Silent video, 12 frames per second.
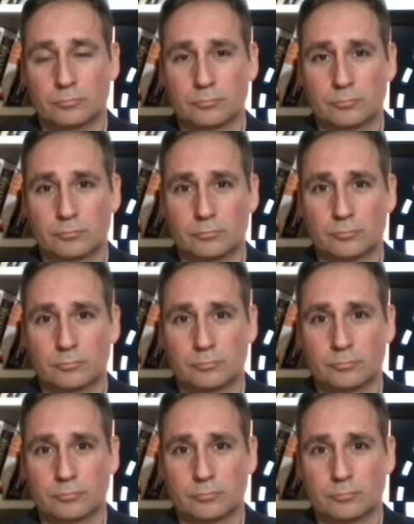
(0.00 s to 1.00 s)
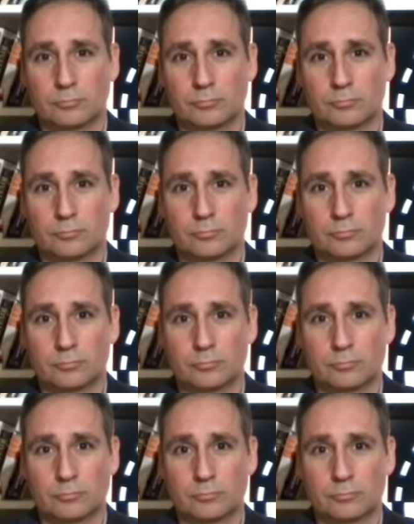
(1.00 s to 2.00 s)

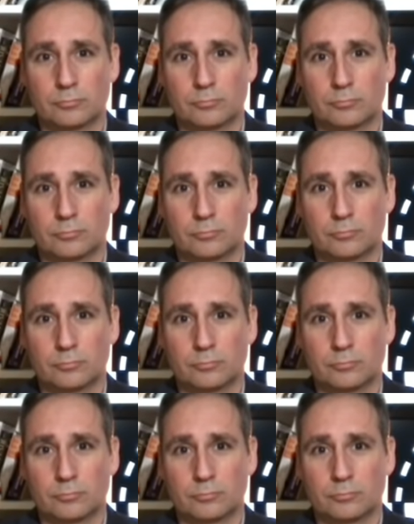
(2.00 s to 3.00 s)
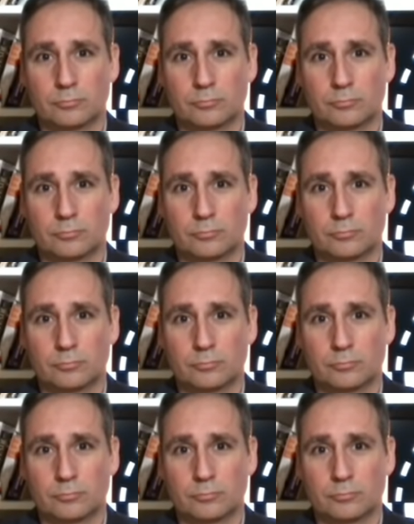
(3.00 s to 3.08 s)
The person shown says nothing.